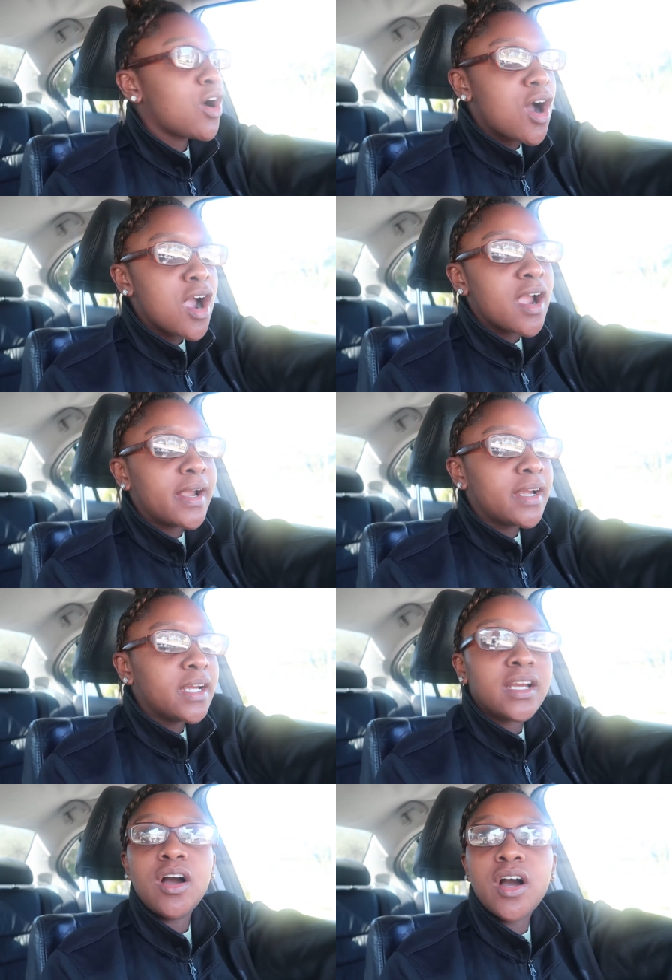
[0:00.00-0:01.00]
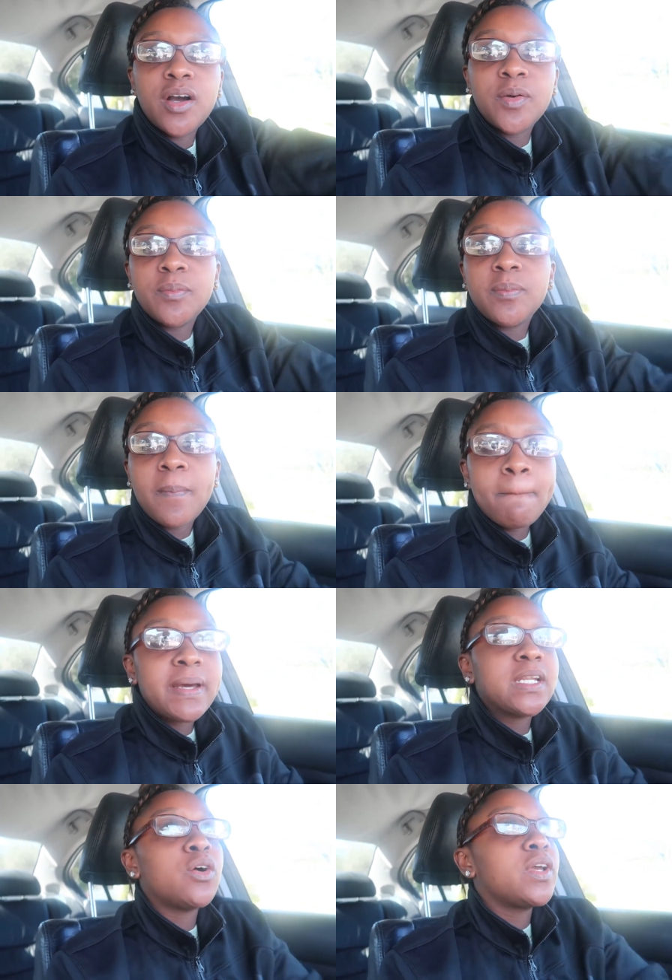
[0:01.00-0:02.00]
car, um, I'm
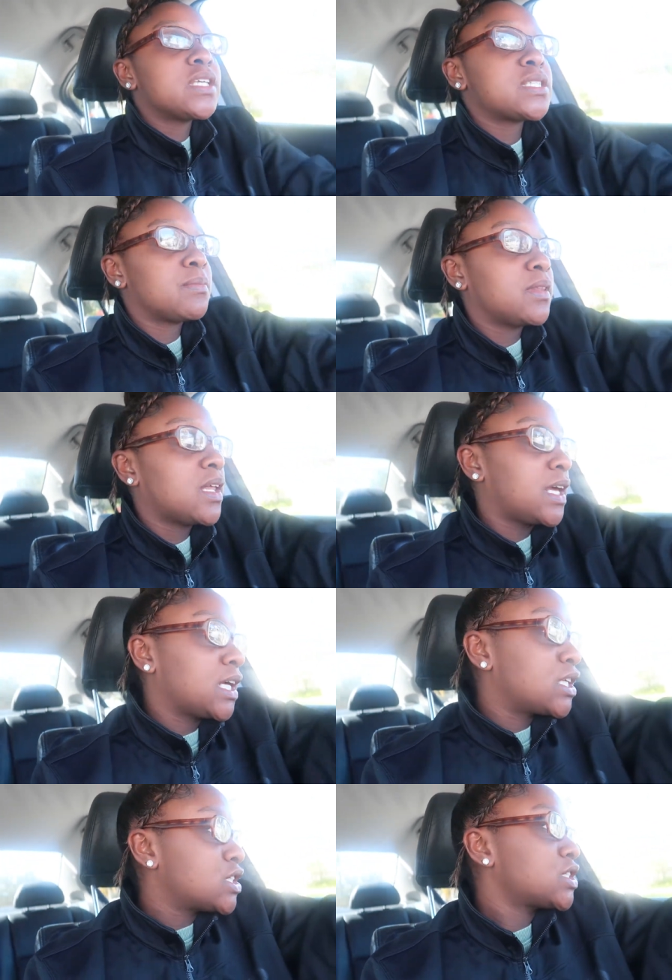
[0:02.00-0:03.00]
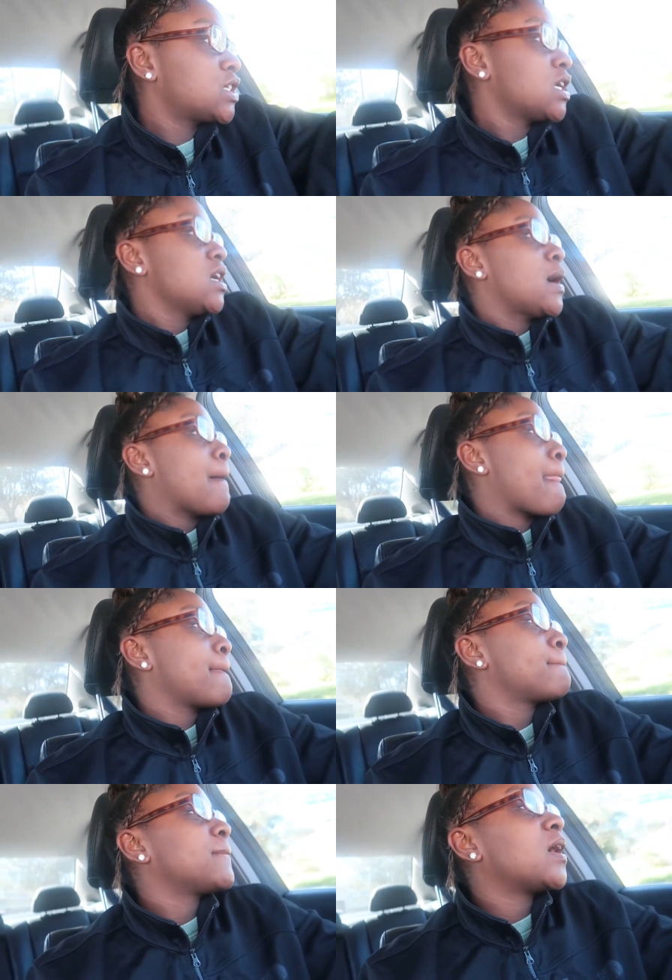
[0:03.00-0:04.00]
about to go get some lunch.
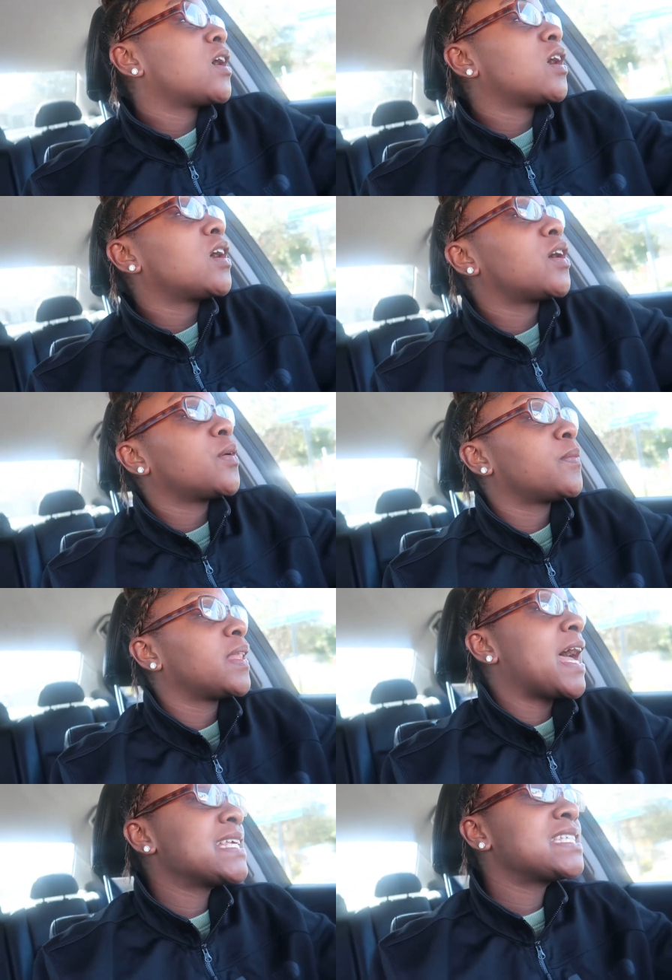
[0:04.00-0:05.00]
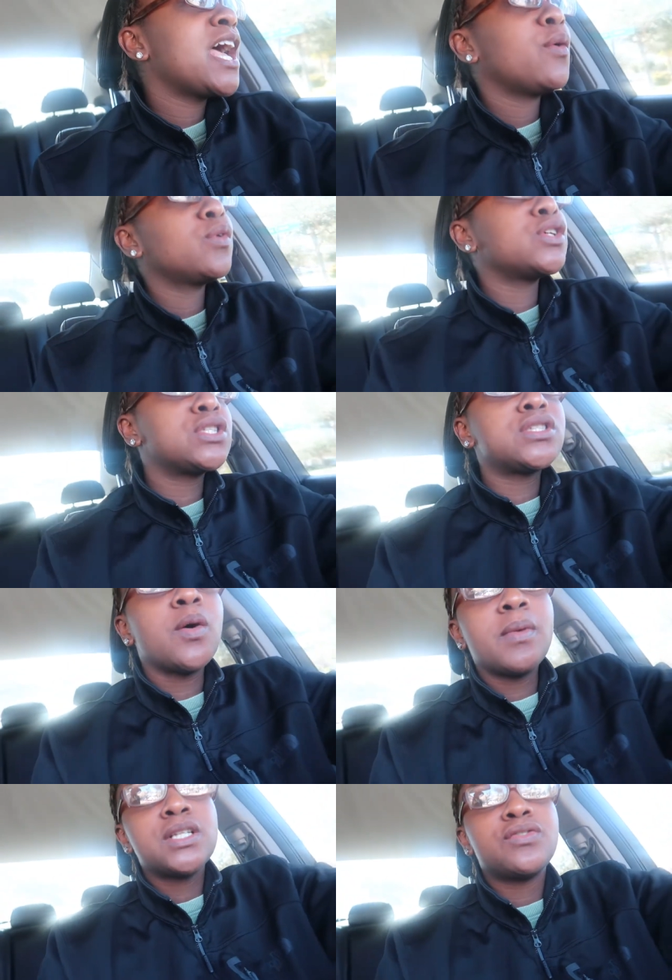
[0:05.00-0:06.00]
Um, last night was so
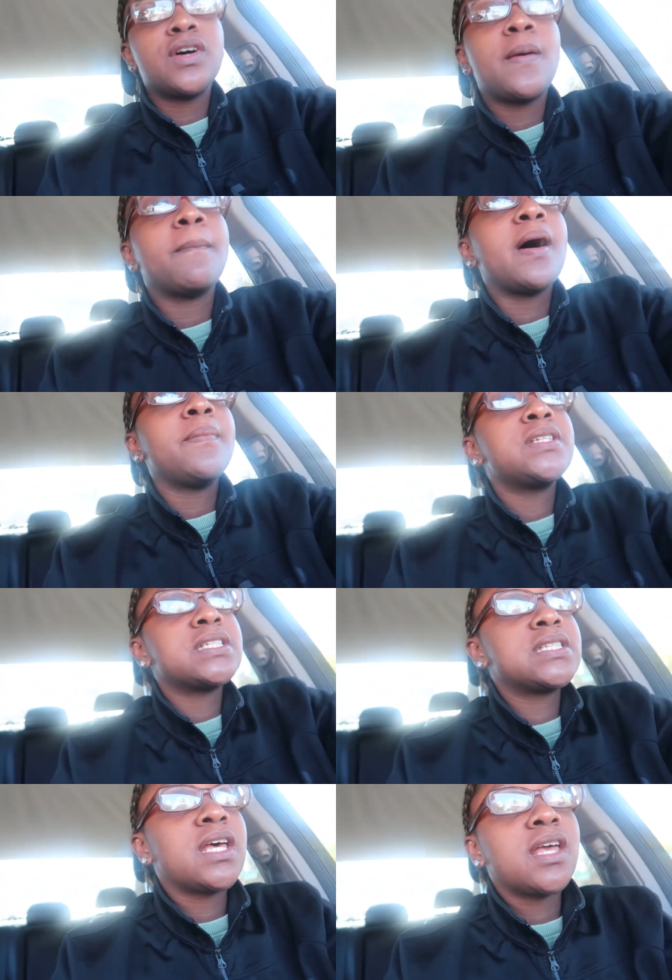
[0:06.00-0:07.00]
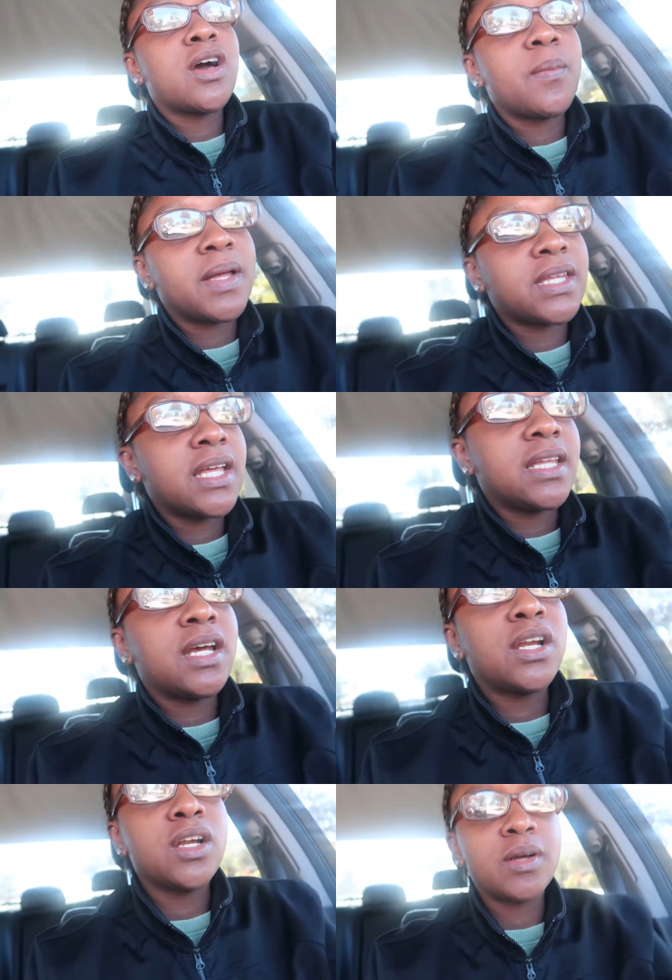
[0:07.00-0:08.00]
much fun, but I'm gonna just tell y'all about that
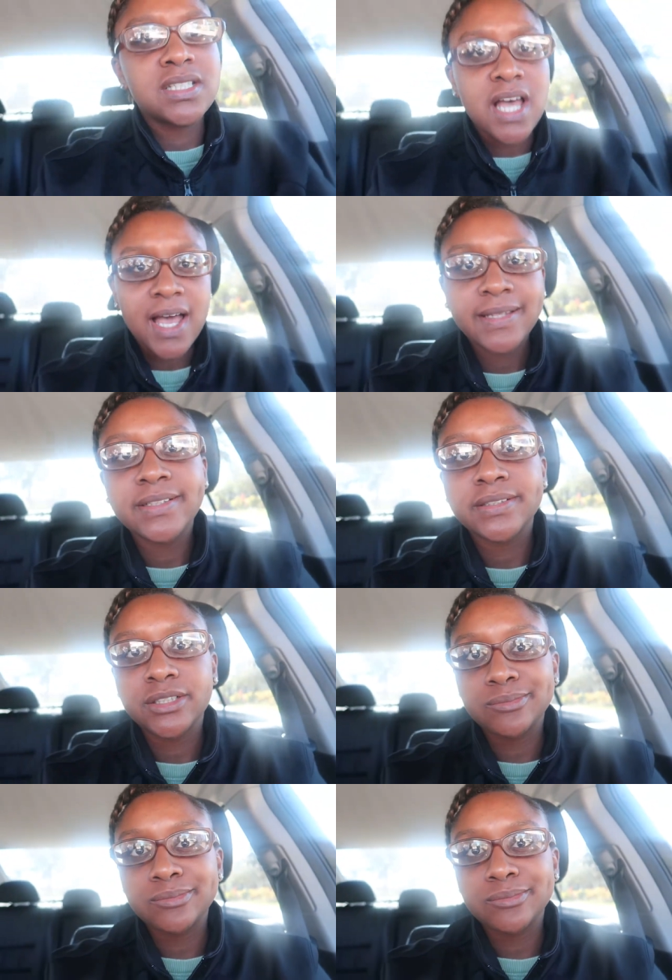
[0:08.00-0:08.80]
later because I look